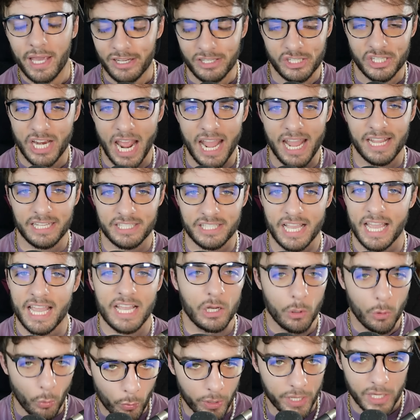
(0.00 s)
I just hate saying
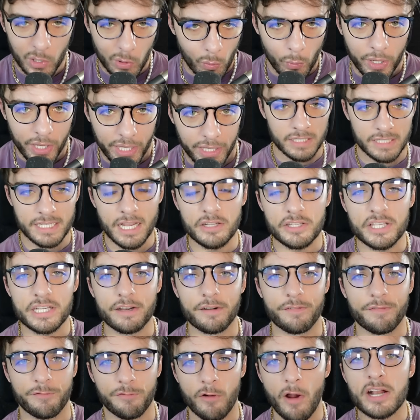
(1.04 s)
oui oui. Sounds like
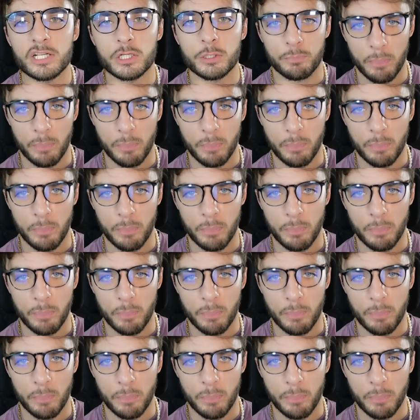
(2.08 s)
a French